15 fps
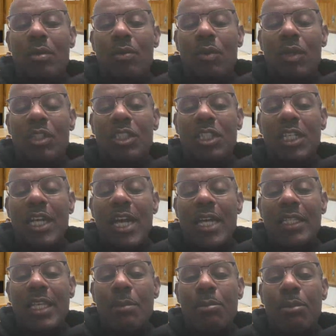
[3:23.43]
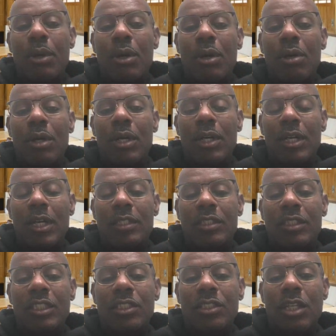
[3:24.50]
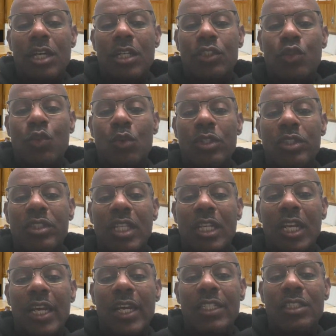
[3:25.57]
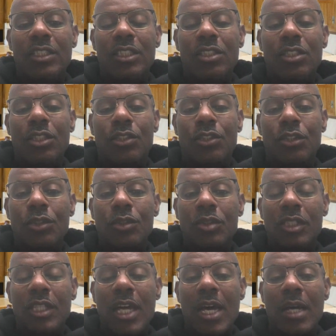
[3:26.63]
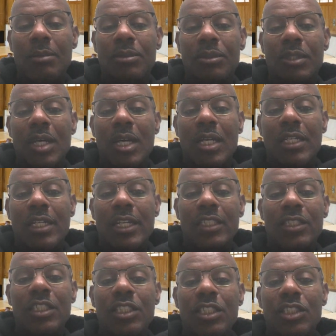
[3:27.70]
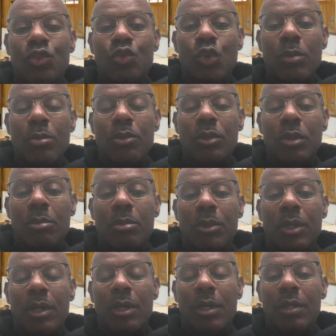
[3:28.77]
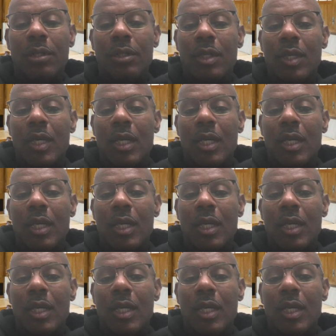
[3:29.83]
once she got that ball and she's turned towards the lane. She took two steps. Then she's dribbled the ball.